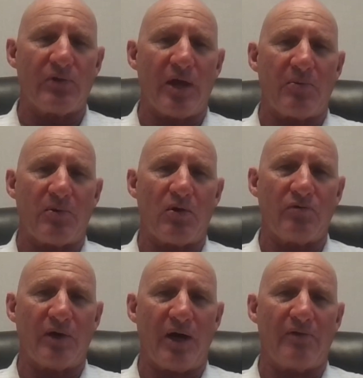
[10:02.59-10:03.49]
that
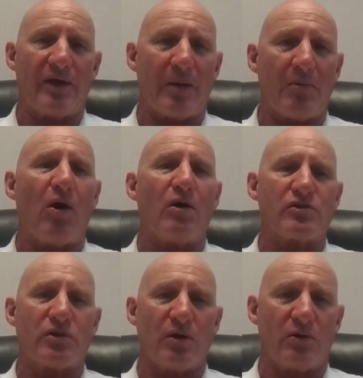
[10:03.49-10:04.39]
profile that I'm
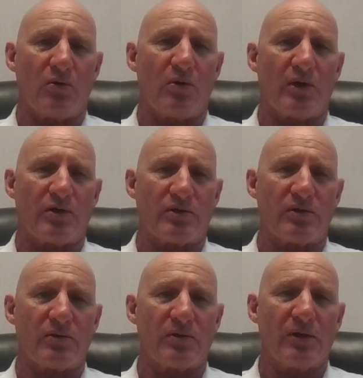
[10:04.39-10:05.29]
also going
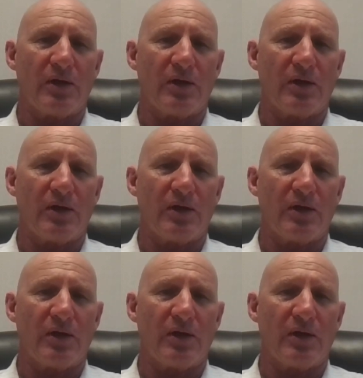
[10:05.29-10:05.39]
to,